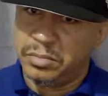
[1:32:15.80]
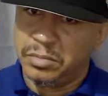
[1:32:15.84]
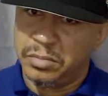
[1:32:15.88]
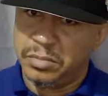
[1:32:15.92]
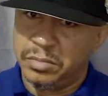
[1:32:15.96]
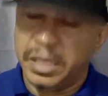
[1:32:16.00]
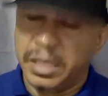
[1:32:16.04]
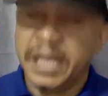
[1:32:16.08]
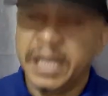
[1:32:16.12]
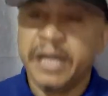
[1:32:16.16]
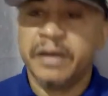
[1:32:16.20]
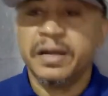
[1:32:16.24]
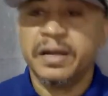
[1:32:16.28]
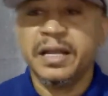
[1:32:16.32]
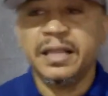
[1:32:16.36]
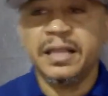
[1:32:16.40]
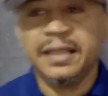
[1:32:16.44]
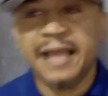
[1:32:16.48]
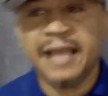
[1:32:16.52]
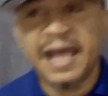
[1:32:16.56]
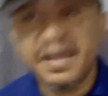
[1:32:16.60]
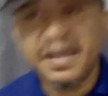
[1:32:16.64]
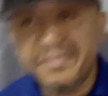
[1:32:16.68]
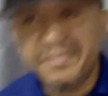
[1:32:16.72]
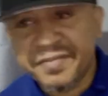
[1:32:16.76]
In real
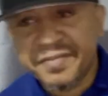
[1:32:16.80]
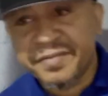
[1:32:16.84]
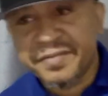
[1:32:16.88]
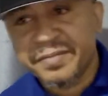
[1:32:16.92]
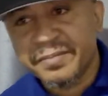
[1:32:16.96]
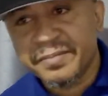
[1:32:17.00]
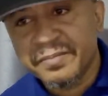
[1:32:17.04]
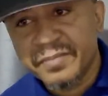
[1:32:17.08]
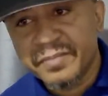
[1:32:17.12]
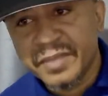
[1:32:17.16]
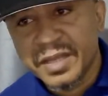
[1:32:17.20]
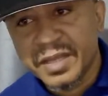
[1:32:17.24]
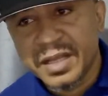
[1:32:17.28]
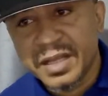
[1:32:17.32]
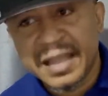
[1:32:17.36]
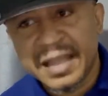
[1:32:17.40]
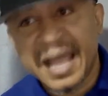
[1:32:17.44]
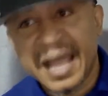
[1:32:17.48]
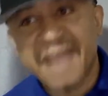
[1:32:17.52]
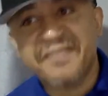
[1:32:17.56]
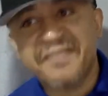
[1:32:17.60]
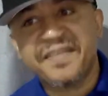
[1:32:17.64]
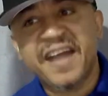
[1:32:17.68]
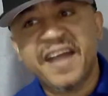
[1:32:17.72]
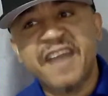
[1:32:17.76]
life,
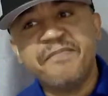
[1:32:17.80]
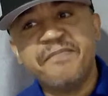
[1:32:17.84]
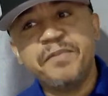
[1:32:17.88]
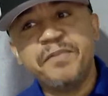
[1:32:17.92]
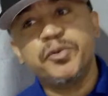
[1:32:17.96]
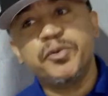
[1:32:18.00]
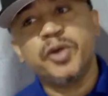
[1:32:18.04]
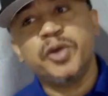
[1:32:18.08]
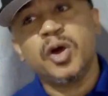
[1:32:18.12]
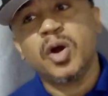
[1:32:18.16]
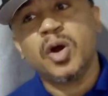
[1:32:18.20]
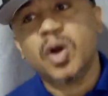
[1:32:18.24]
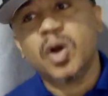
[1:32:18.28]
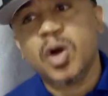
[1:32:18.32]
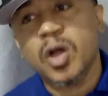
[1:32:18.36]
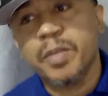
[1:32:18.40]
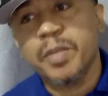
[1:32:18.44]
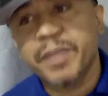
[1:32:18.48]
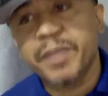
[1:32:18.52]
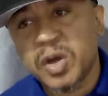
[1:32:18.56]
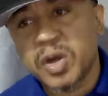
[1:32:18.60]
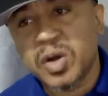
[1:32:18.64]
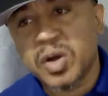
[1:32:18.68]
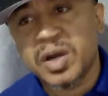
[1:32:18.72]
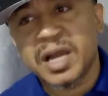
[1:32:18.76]
like 5 people don't call
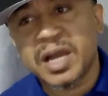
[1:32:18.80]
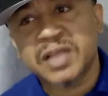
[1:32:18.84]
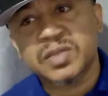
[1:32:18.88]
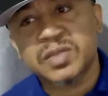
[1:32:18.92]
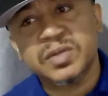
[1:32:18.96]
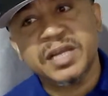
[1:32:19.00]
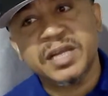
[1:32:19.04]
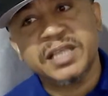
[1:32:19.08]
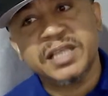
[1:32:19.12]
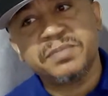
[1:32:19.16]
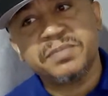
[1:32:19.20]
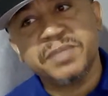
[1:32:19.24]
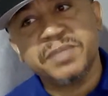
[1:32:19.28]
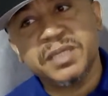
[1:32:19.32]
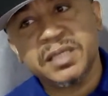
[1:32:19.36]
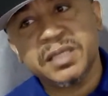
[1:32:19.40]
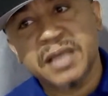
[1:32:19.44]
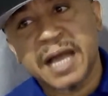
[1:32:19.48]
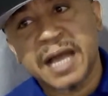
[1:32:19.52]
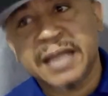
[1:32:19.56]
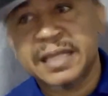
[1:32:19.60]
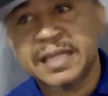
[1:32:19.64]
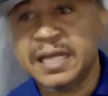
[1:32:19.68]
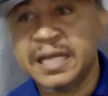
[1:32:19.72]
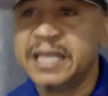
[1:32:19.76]
me, congratulate me.
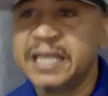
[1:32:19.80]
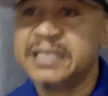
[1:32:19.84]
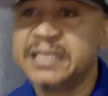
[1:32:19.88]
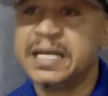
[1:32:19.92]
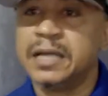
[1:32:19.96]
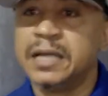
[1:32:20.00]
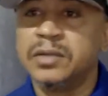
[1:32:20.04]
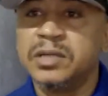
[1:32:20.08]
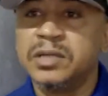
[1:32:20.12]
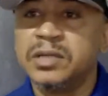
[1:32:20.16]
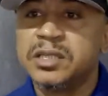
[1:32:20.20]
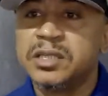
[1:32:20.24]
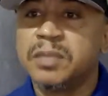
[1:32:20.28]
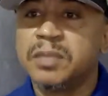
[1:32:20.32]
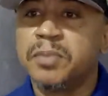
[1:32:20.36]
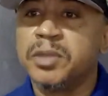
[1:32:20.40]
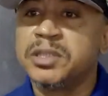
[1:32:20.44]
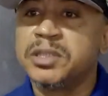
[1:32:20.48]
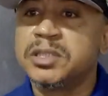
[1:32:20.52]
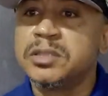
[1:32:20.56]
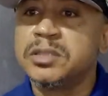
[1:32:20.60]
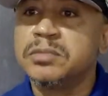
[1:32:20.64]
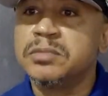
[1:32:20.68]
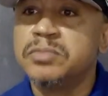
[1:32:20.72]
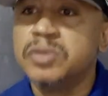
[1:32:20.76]
I tell them, say, I know they
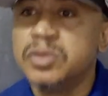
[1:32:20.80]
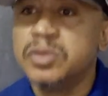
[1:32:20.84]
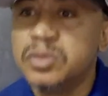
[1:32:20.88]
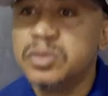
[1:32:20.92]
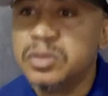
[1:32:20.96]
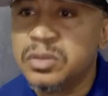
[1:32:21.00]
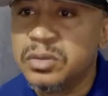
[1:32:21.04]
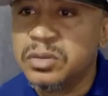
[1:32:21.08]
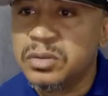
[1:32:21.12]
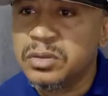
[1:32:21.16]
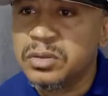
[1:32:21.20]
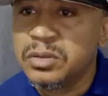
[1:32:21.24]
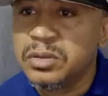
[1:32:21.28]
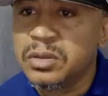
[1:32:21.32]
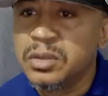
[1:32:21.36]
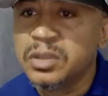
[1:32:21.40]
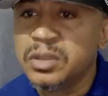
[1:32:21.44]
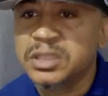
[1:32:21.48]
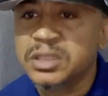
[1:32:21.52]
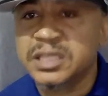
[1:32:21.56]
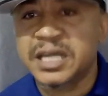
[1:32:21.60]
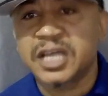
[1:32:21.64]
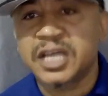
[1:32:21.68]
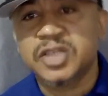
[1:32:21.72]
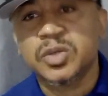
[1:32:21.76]
support Tinubu.
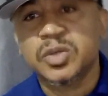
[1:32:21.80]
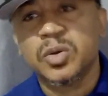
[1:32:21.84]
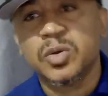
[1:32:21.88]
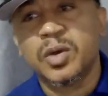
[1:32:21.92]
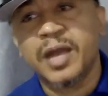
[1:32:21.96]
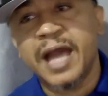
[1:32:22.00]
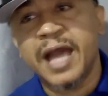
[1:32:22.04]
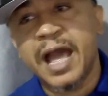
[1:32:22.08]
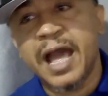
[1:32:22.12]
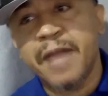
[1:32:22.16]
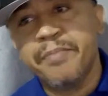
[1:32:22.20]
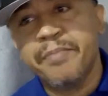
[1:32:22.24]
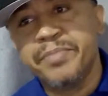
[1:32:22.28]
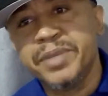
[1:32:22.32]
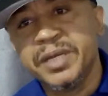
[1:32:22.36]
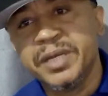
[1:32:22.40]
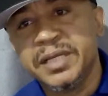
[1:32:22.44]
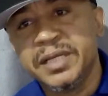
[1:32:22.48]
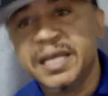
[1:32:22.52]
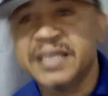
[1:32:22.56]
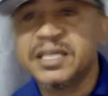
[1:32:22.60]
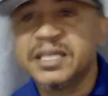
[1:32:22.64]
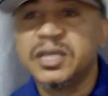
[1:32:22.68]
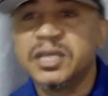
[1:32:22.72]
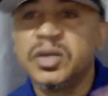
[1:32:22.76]
Say, na sure I be.
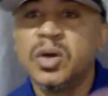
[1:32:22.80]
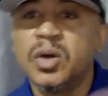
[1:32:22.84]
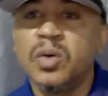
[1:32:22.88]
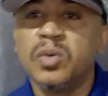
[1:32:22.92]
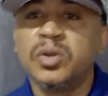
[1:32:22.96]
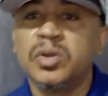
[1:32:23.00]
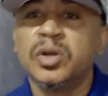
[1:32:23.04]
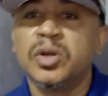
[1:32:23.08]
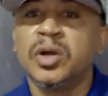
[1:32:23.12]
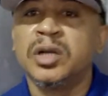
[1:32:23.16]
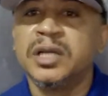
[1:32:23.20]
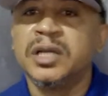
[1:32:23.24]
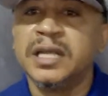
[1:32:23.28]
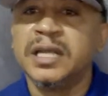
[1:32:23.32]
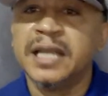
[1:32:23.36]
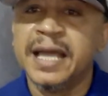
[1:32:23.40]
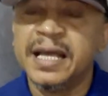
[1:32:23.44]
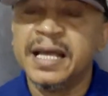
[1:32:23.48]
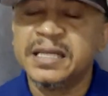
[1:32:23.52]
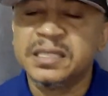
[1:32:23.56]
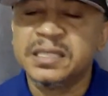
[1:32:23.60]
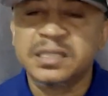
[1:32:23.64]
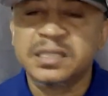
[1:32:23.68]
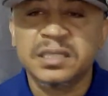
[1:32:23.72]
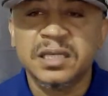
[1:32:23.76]
They say, no,
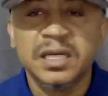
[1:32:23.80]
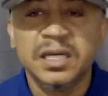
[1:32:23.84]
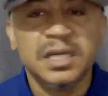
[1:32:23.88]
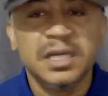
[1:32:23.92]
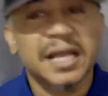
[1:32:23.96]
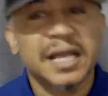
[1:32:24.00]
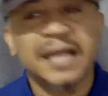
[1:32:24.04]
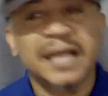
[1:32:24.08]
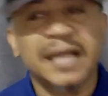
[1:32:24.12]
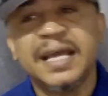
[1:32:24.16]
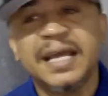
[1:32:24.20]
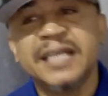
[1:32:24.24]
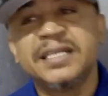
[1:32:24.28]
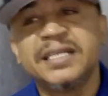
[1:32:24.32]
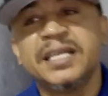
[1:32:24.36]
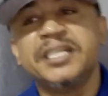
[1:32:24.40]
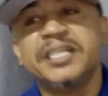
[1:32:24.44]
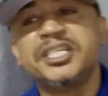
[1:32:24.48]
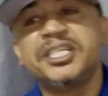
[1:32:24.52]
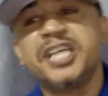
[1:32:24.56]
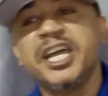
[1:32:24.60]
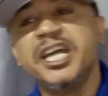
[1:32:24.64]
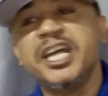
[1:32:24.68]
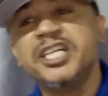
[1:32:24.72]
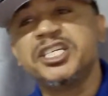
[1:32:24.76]
nonetheless, that there is a
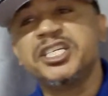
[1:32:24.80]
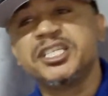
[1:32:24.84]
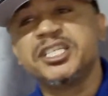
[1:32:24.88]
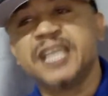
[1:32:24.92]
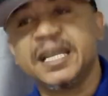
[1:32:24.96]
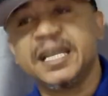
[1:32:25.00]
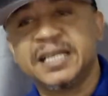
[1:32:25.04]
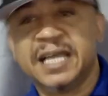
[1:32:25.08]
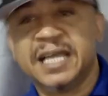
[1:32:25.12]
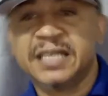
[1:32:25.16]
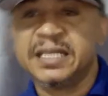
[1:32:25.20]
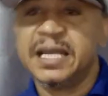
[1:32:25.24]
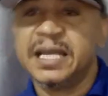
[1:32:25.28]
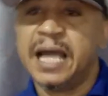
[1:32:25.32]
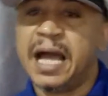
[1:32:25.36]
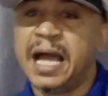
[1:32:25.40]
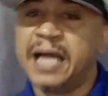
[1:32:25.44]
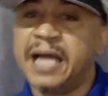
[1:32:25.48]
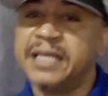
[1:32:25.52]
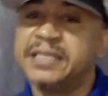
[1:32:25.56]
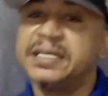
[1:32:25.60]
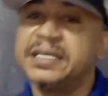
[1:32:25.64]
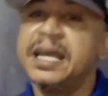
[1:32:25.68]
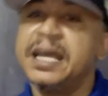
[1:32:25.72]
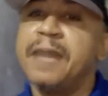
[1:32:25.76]
change in Nigeria. I say,
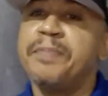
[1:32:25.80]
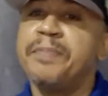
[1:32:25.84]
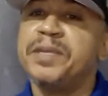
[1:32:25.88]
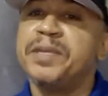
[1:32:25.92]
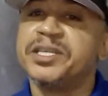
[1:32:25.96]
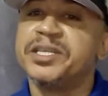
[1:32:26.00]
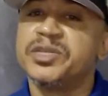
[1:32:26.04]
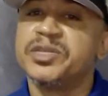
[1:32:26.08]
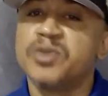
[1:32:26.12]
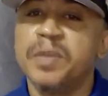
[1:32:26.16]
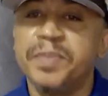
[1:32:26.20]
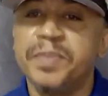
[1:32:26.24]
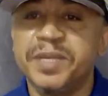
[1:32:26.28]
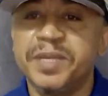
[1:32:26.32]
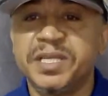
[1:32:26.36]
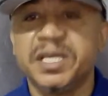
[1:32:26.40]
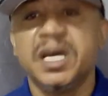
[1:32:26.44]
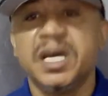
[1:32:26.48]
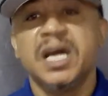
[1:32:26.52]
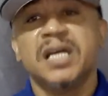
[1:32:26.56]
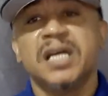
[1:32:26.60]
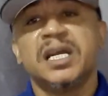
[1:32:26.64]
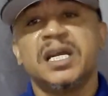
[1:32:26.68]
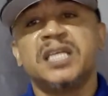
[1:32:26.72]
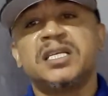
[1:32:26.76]
it's still APC to APC.
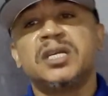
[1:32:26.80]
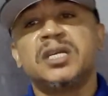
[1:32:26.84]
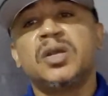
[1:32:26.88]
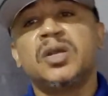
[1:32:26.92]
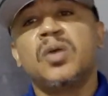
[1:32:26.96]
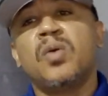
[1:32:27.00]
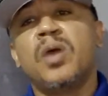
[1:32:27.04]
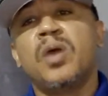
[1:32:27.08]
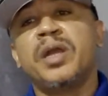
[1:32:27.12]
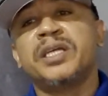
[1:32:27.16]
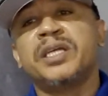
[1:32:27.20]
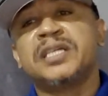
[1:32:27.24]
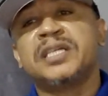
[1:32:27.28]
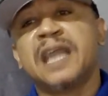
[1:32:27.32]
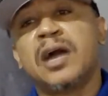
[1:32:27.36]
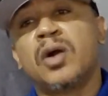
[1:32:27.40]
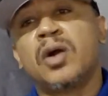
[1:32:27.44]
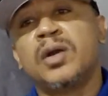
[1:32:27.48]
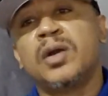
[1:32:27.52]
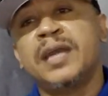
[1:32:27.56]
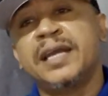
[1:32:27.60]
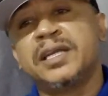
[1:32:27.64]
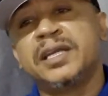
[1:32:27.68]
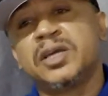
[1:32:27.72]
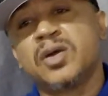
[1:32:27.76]
They say, no worry, try
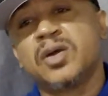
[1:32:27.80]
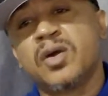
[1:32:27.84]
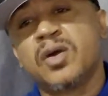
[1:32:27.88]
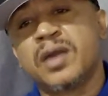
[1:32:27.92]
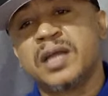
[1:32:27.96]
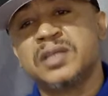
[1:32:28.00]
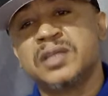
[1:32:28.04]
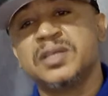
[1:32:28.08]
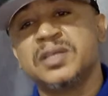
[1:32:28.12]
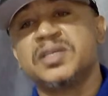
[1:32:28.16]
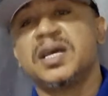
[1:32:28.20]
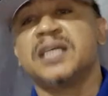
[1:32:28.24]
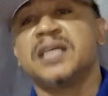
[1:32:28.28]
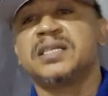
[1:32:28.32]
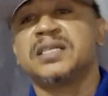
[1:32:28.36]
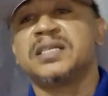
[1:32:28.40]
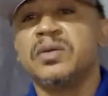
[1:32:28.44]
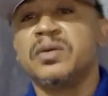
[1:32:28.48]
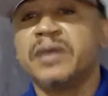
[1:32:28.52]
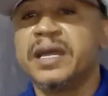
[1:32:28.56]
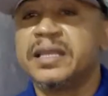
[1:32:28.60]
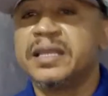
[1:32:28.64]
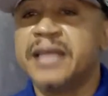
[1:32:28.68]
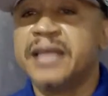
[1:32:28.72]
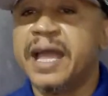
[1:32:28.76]
collect the congratulations. I say,
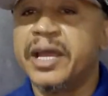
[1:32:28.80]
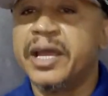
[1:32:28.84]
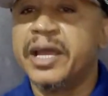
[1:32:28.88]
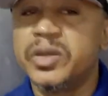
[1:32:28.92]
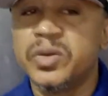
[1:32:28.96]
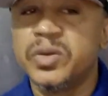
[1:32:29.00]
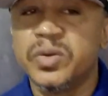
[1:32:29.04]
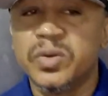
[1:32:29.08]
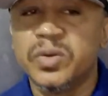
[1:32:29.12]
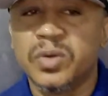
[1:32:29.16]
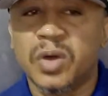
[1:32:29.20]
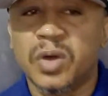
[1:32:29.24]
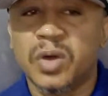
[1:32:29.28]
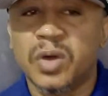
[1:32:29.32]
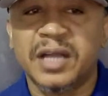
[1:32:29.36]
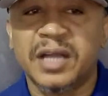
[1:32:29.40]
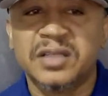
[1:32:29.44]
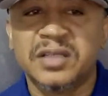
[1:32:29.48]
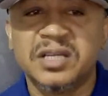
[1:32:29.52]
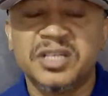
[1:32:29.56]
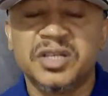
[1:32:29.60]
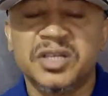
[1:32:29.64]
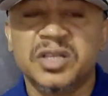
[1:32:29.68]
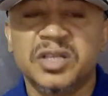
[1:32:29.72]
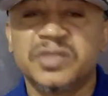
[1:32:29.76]
okay, thank you,
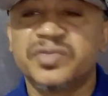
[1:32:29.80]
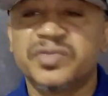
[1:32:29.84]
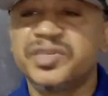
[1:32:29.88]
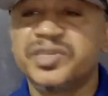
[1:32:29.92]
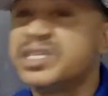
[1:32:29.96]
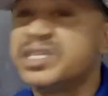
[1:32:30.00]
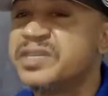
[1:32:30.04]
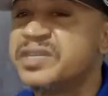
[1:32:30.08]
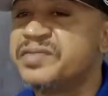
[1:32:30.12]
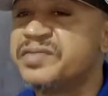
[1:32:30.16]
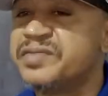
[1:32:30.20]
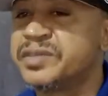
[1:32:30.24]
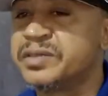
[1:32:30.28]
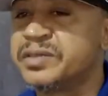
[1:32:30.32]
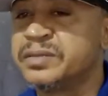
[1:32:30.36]
congratulations received.